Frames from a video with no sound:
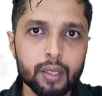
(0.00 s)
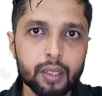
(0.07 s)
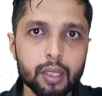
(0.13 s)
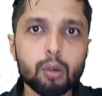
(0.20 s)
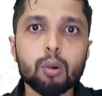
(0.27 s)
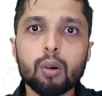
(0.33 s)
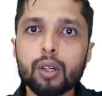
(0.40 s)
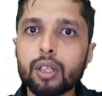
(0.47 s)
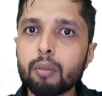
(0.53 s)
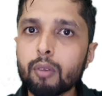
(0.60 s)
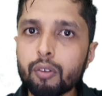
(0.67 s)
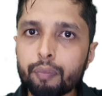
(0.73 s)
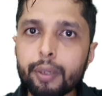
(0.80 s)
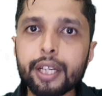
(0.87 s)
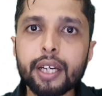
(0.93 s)
The quantum
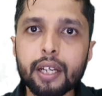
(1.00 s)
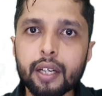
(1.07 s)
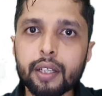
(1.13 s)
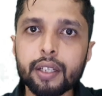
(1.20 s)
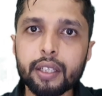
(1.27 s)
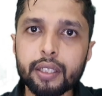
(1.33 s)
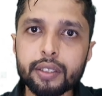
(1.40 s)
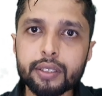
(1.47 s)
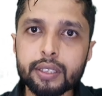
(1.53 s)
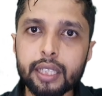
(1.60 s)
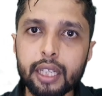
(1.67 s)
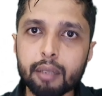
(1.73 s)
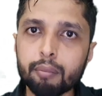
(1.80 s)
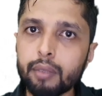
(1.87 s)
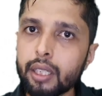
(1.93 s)
of penalty is
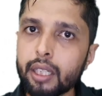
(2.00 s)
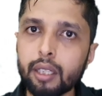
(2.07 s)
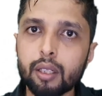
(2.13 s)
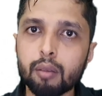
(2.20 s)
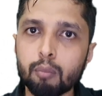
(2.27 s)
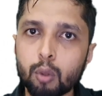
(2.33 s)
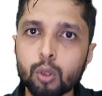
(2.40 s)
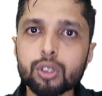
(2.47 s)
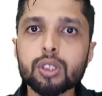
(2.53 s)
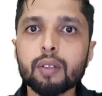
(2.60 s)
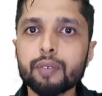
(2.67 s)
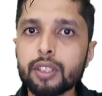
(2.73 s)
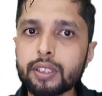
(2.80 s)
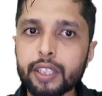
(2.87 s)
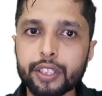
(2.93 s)
same in most
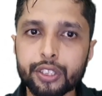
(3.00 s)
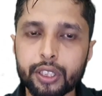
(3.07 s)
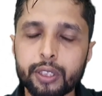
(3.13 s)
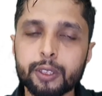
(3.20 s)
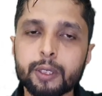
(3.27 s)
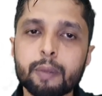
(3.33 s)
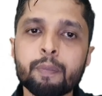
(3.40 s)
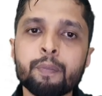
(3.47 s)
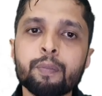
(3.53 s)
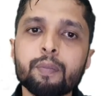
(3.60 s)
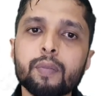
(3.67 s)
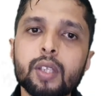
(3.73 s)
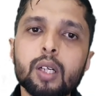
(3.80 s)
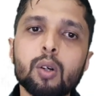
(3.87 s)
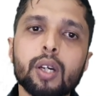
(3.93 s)
of the sections.
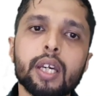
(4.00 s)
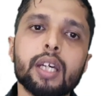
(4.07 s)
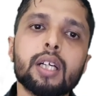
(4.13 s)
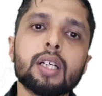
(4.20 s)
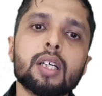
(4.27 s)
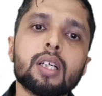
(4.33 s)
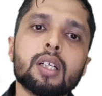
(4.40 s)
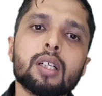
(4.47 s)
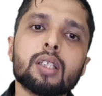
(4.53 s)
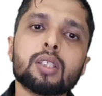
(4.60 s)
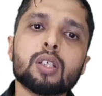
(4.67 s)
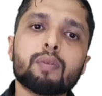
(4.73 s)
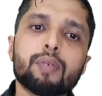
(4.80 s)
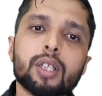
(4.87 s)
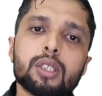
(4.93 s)
Okay,
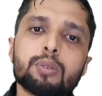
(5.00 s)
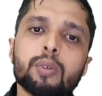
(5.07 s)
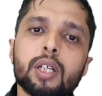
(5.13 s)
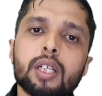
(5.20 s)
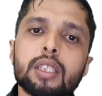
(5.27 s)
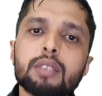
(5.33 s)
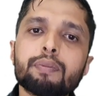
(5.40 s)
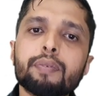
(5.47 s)
so first one is